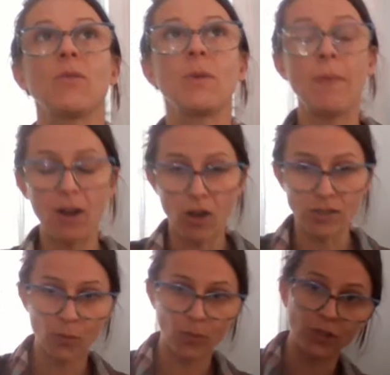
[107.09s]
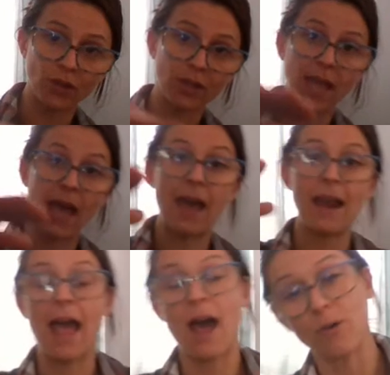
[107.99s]
we might also want to look at
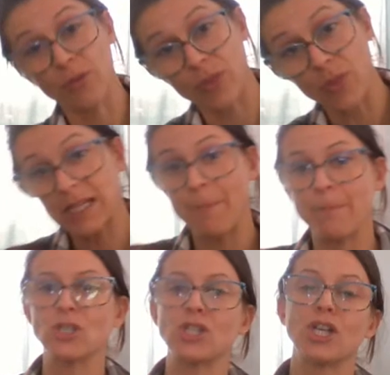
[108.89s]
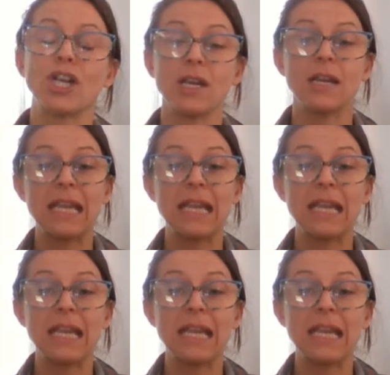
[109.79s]
how the temperature